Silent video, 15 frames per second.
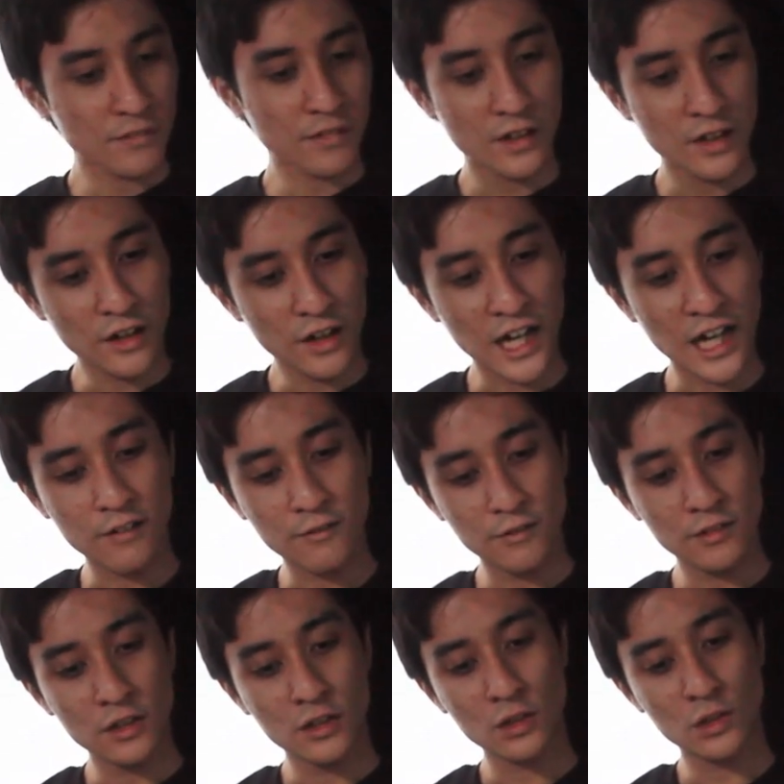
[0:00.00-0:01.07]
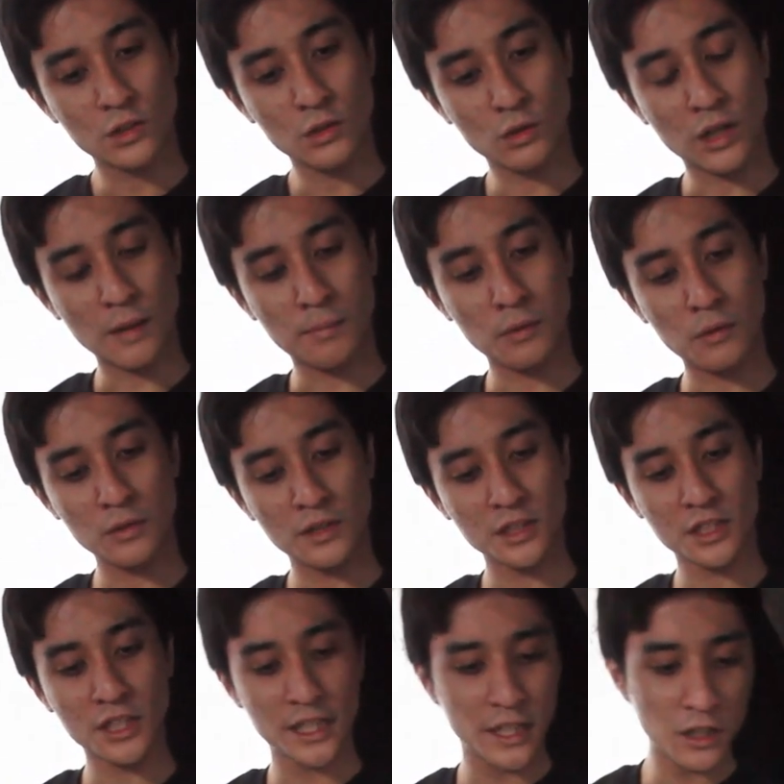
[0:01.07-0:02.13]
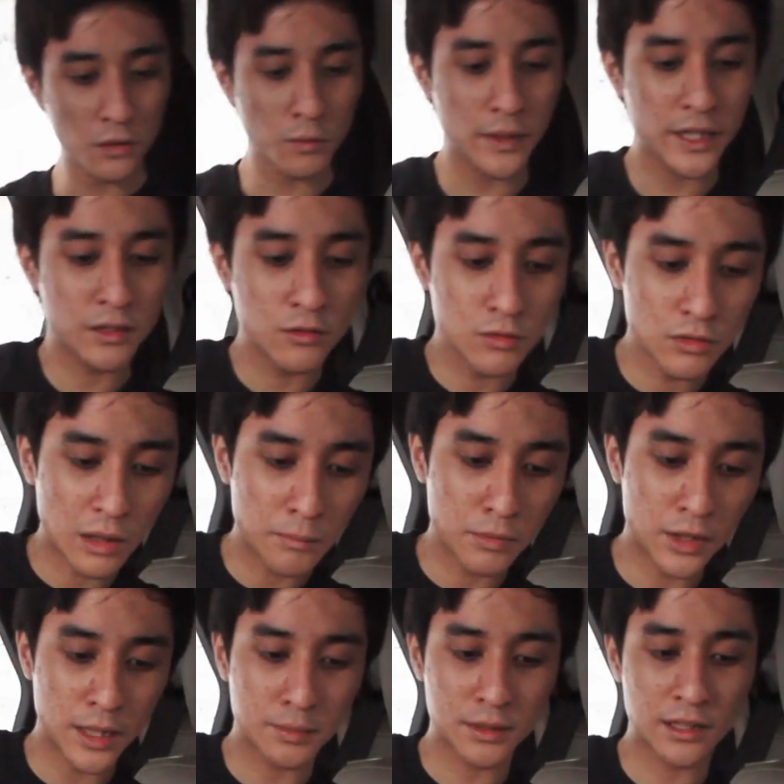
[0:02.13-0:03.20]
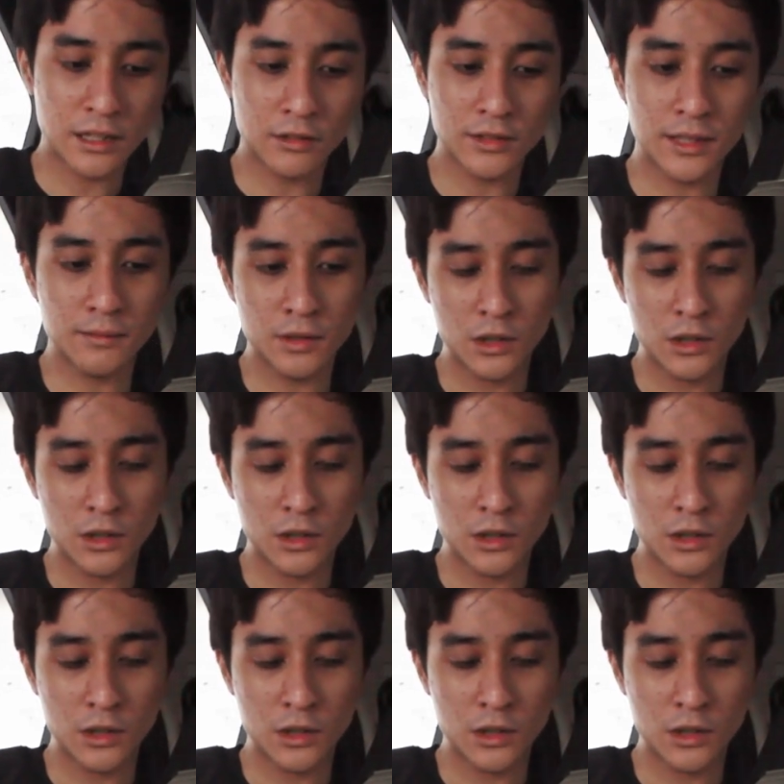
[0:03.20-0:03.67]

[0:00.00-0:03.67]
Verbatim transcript: you have two cup holders here with rubber grips around them